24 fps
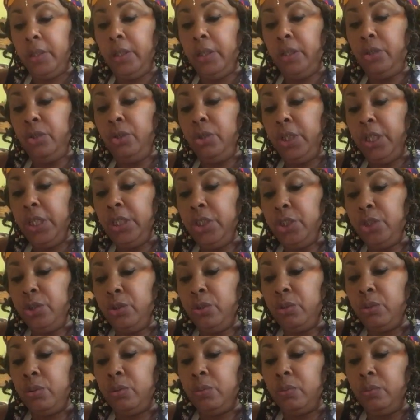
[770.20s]
you can
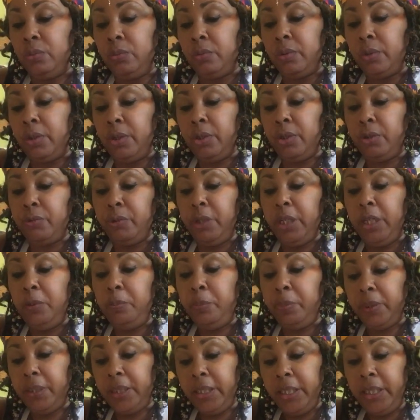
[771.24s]
do 3
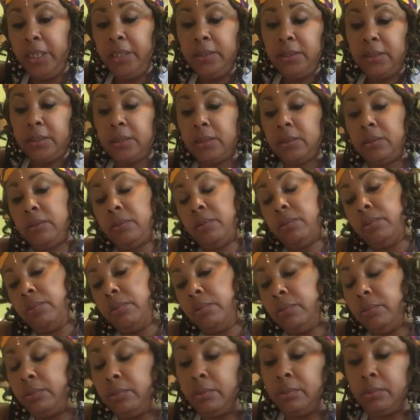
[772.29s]
pleats.
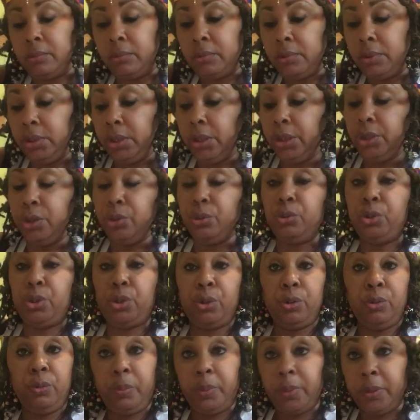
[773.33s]
You can do
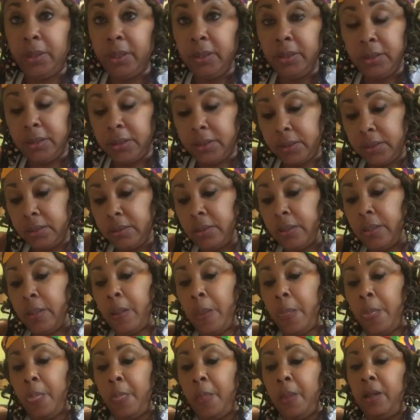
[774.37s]
2 pleats.
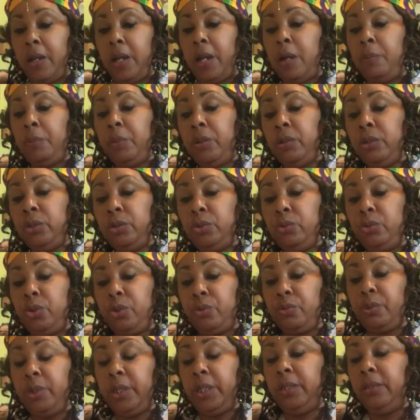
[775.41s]
I'm going to do
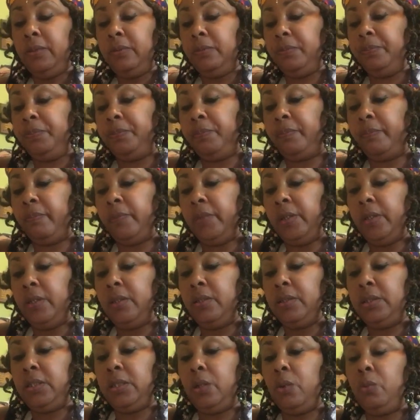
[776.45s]
3.
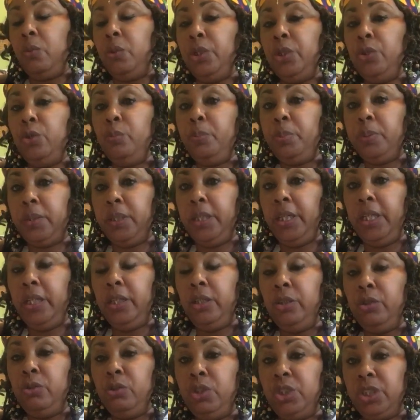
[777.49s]
So when you pleat,
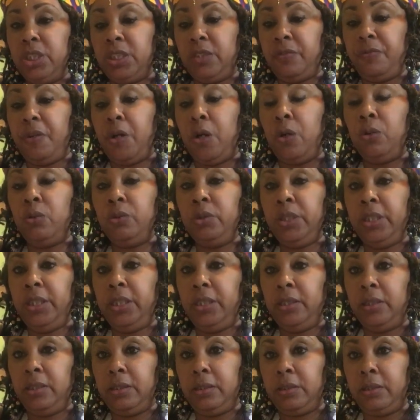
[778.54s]
you just fold
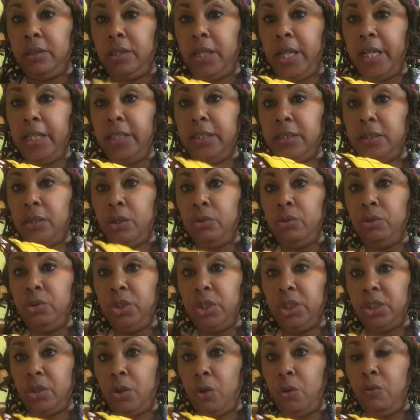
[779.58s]
it like so. You
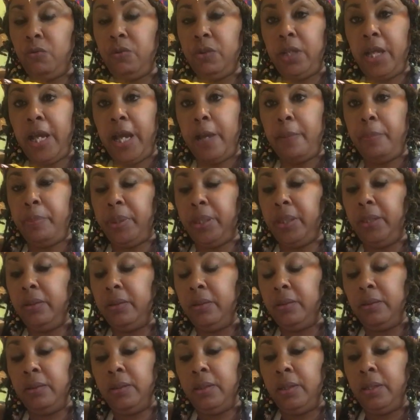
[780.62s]
just overlap it.
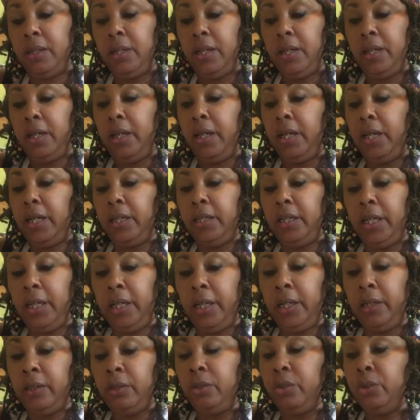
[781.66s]
And
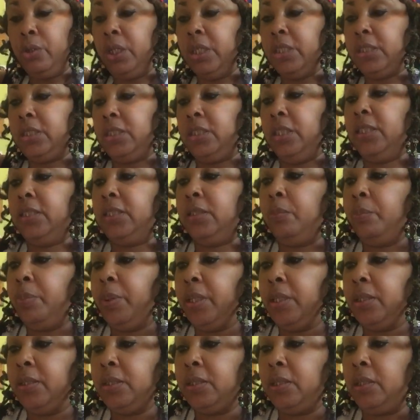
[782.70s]
then you can stick some
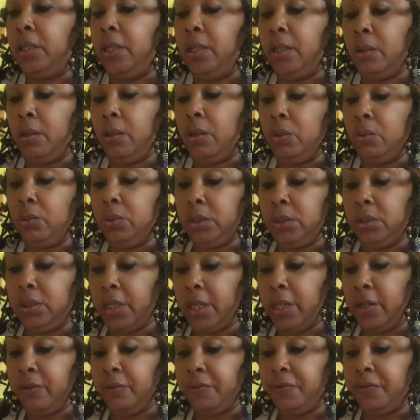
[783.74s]
pins in there to hold it down